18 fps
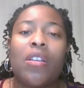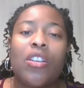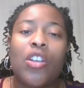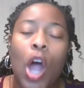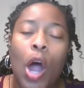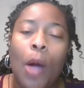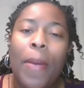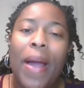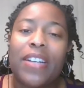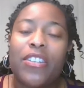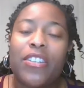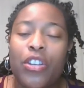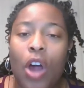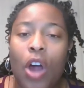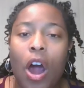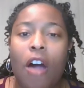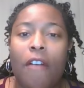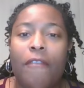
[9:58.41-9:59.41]
go back to
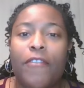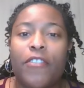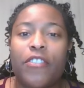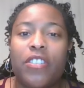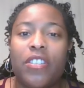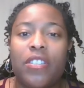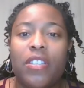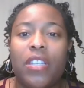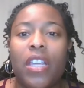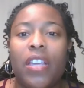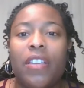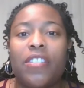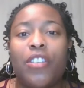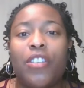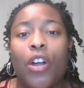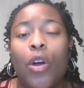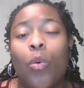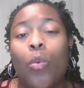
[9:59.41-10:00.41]
your offers and see, is
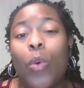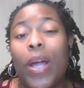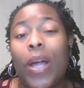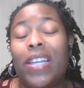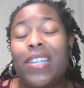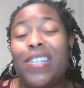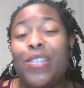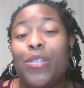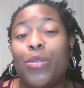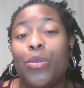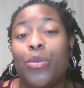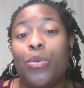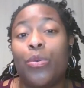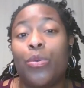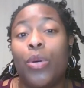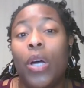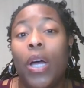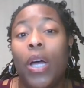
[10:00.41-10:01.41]
there a way
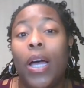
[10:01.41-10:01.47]
to